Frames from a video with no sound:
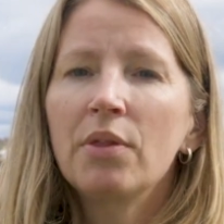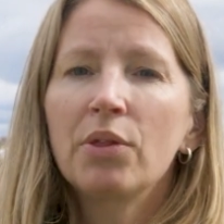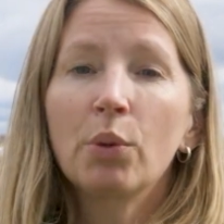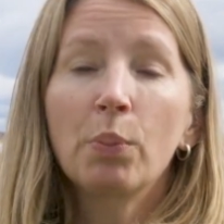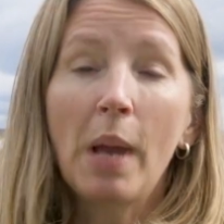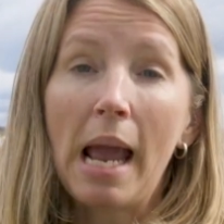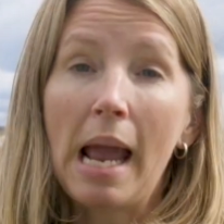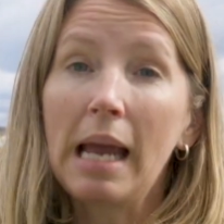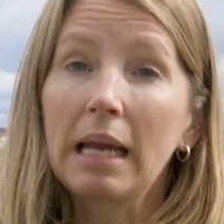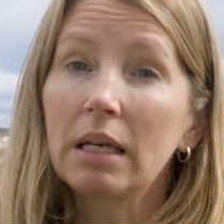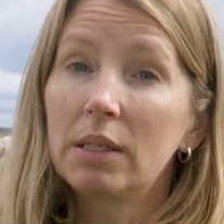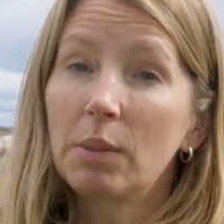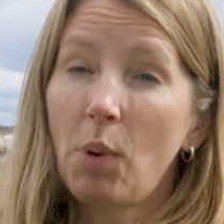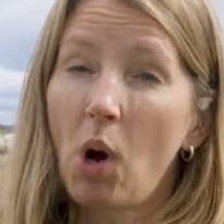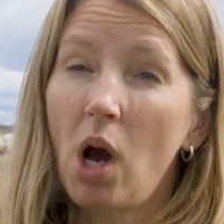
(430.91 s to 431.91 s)
they're paying
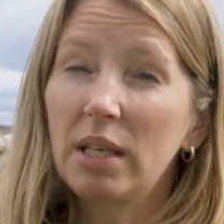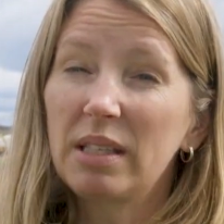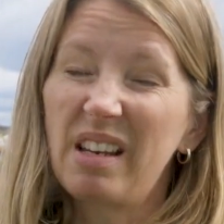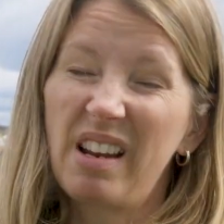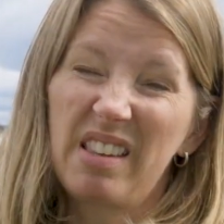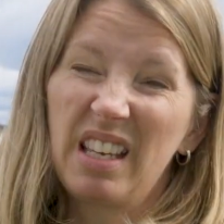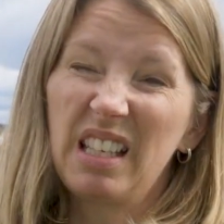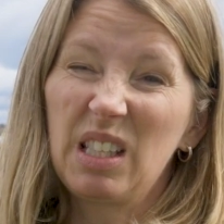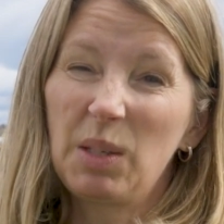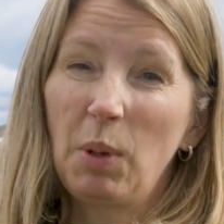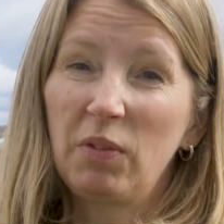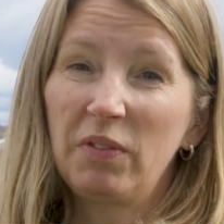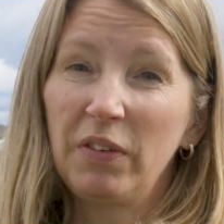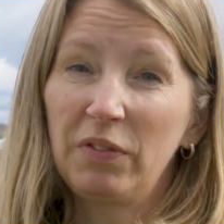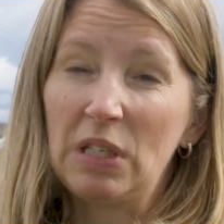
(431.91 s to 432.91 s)
a deposit, I think is
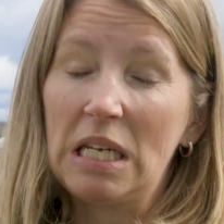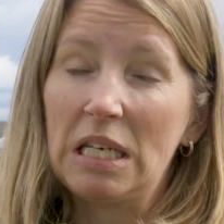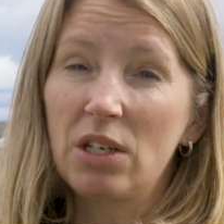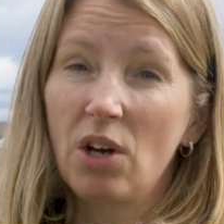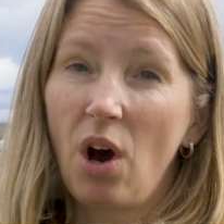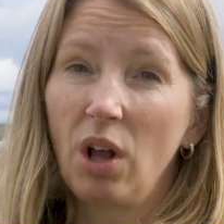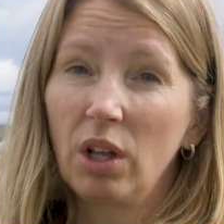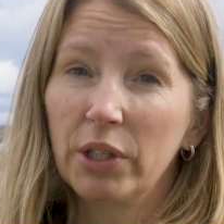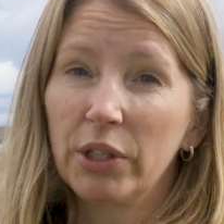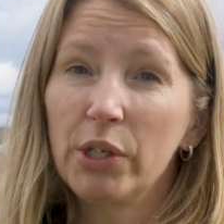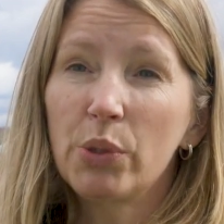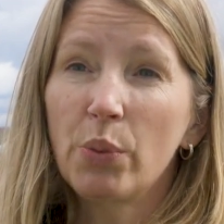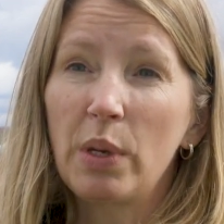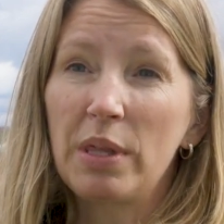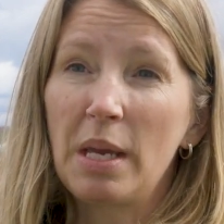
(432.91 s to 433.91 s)
about
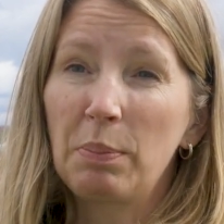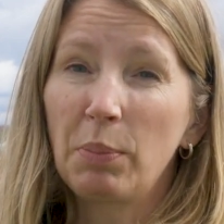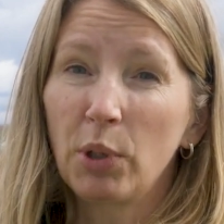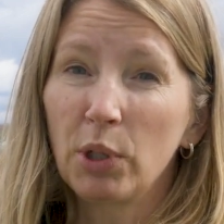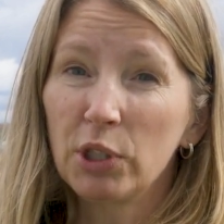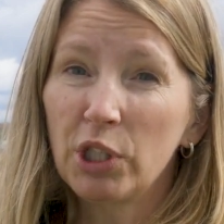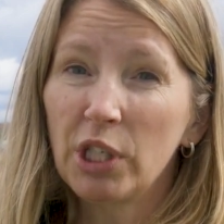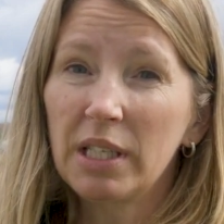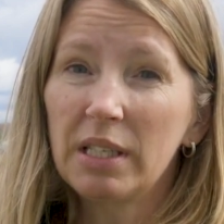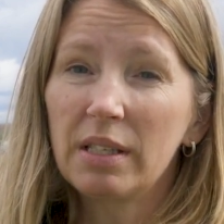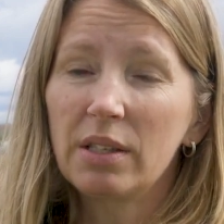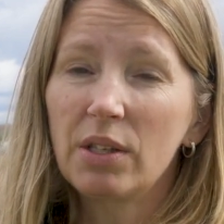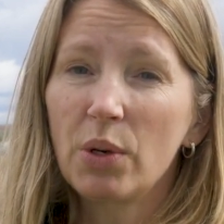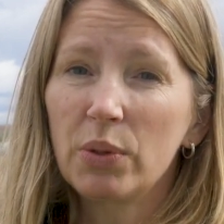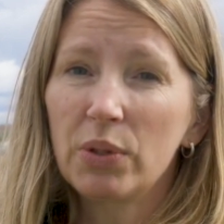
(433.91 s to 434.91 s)
$15 when they
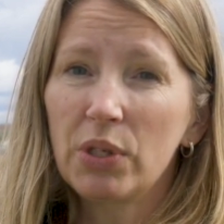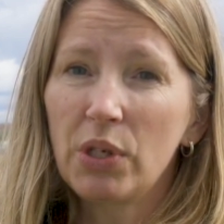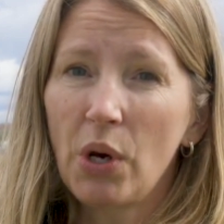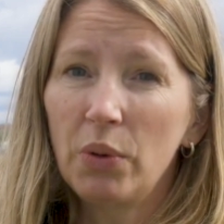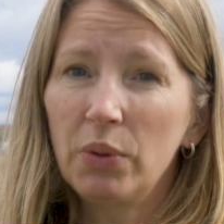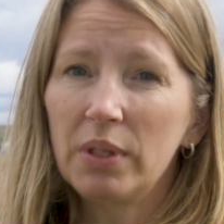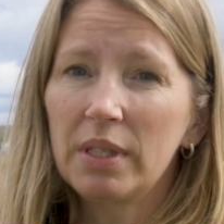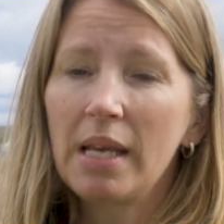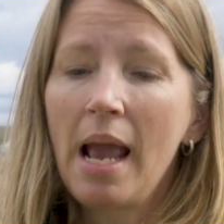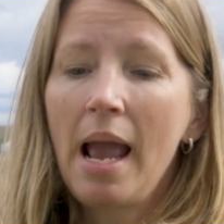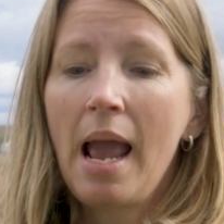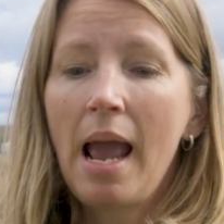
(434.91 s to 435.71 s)
purchase those totes,